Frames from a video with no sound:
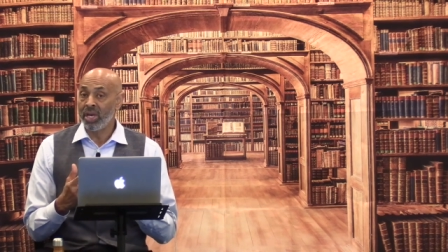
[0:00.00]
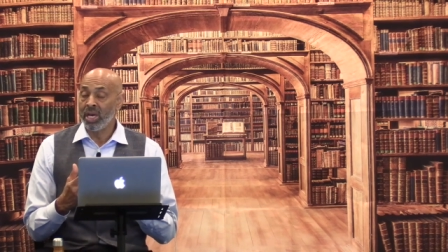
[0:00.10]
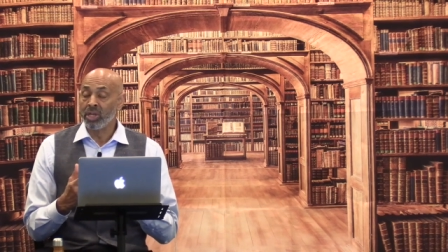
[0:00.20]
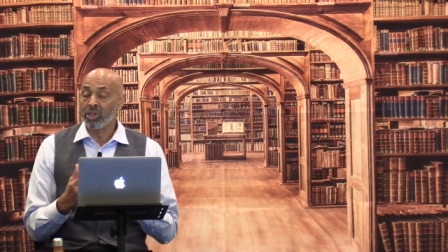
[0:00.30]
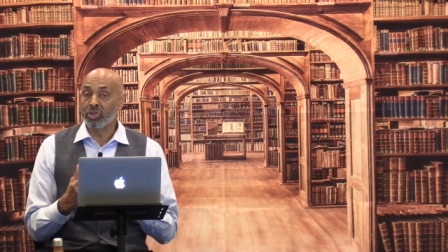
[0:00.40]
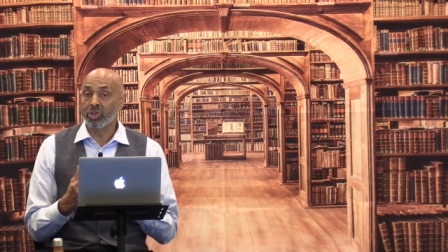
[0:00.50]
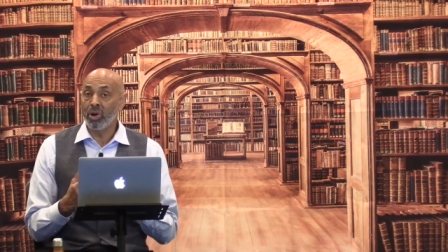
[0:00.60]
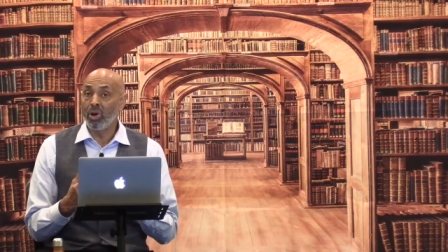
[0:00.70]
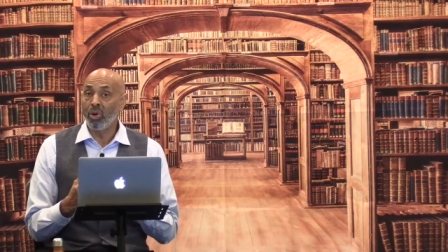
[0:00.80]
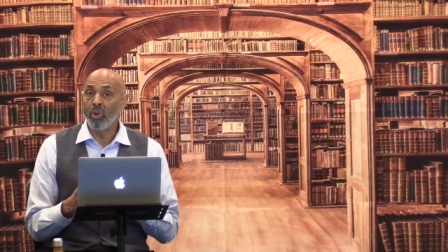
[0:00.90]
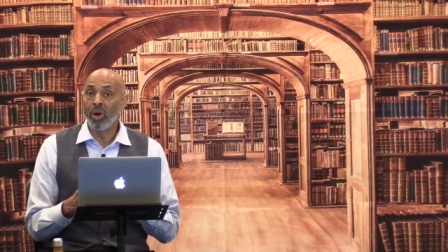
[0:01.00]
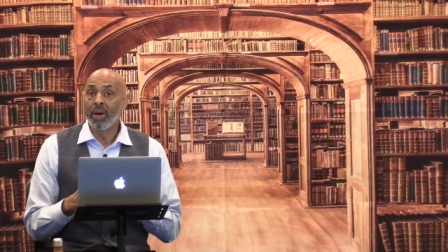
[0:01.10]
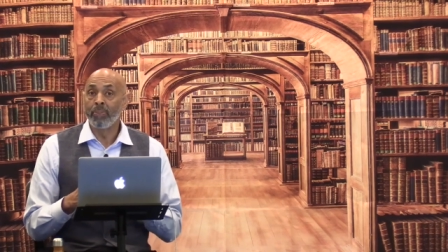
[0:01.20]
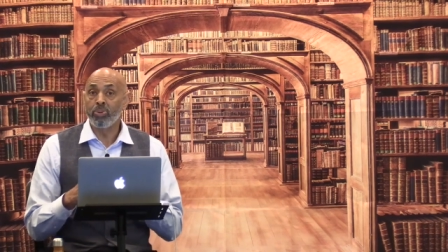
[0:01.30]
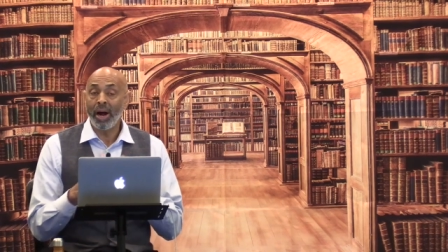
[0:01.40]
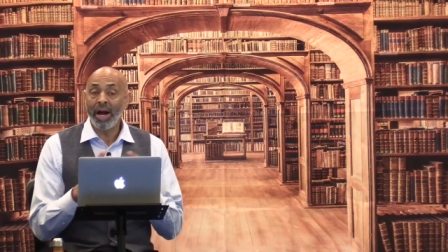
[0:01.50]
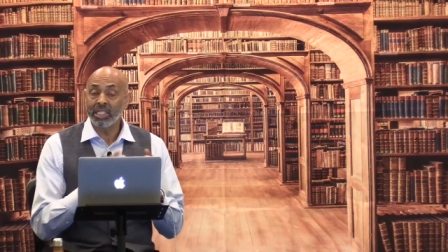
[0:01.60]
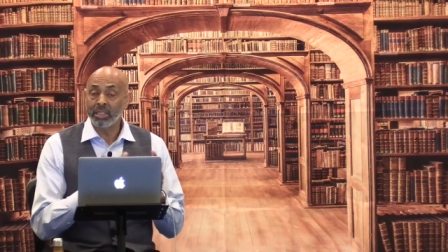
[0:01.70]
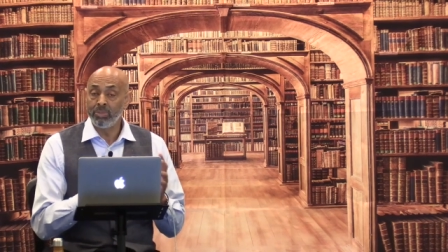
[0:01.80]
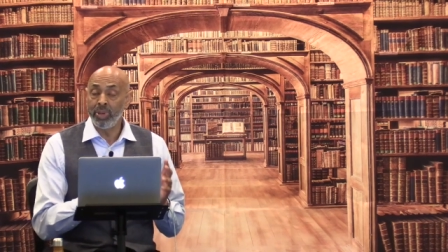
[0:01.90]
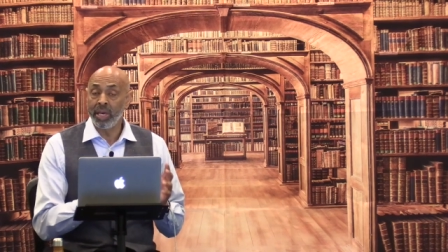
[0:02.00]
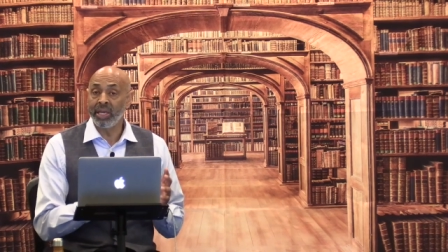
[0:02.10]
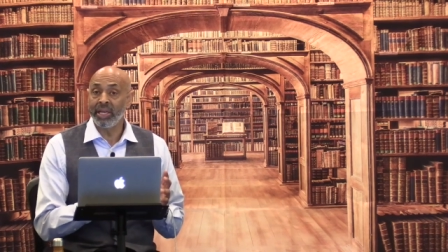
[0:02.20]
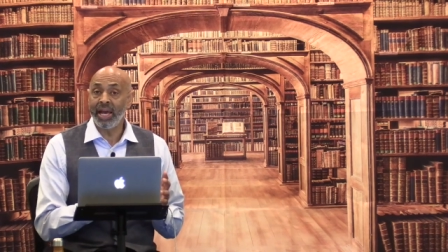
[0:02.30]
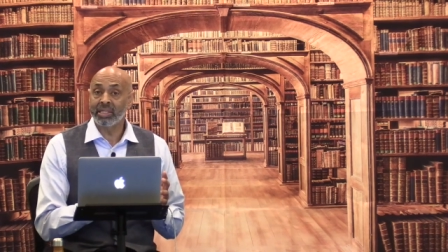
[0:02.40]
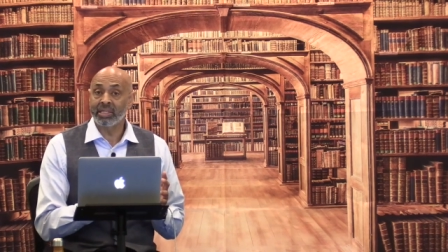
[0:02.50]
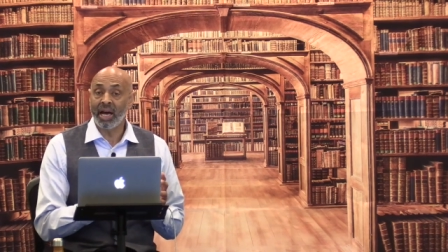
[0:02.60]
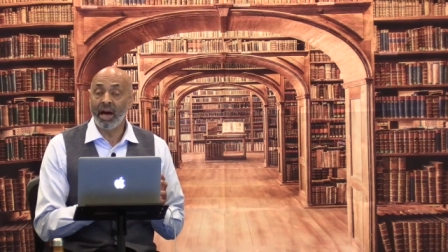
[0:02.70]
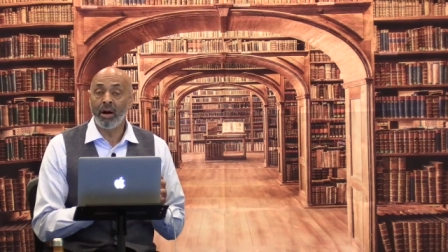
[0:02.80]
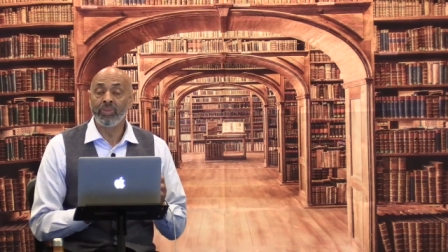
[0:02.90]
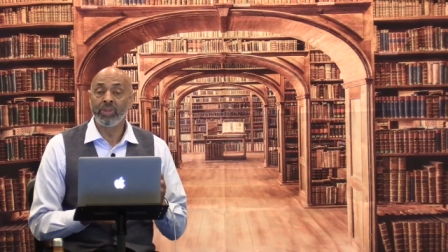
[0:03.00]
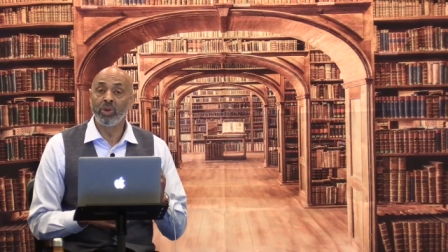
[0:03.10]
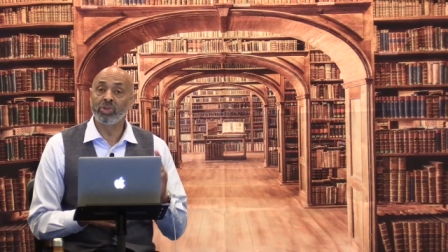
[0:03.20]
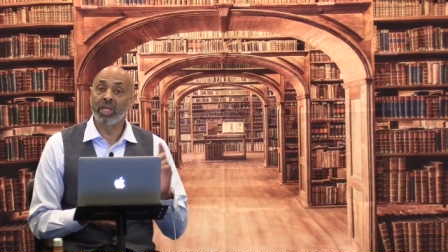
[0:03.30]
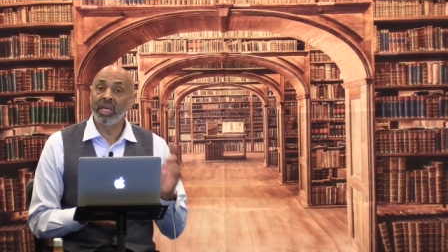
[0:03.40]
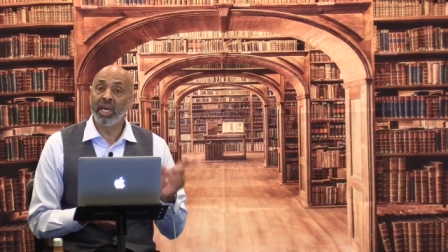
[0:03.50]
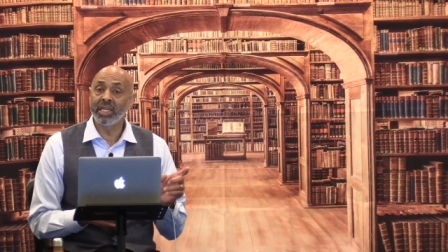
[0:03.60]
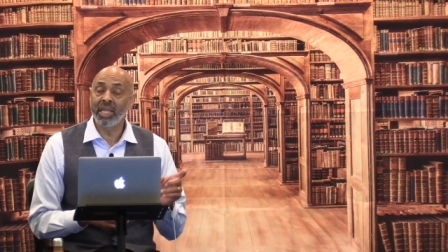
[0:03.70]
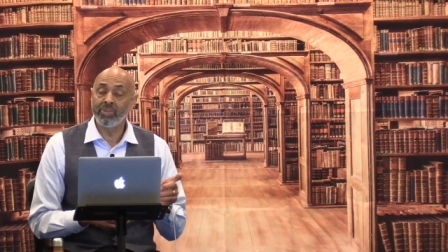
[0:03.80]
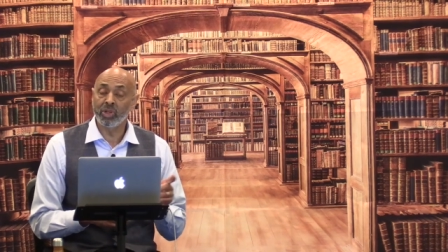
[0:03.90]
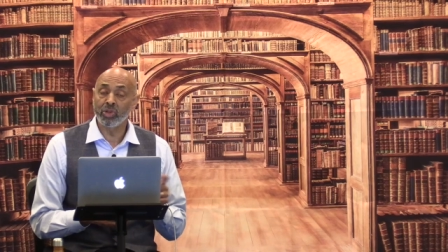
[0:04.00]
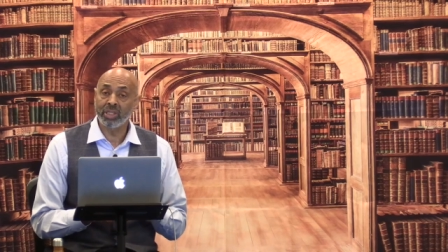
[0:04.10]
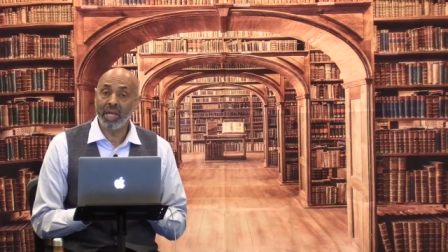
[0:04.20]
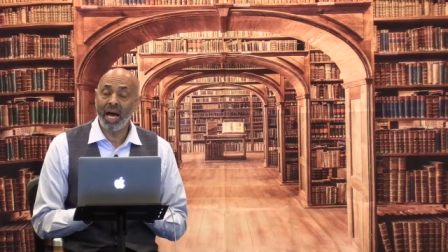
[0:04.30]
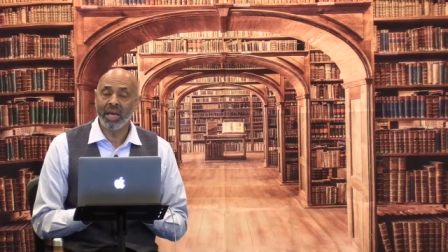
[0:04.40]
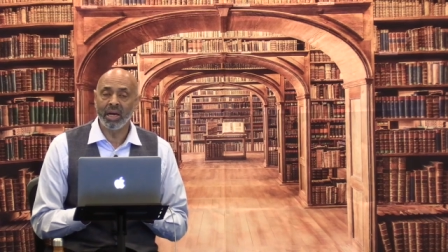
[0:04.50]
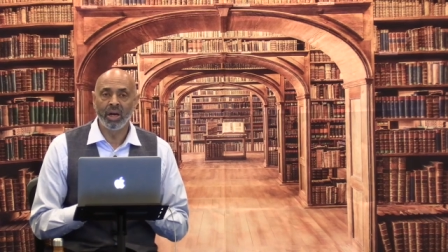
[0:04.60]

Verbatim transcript: So, prior to him being in exile, there was a king named Josiah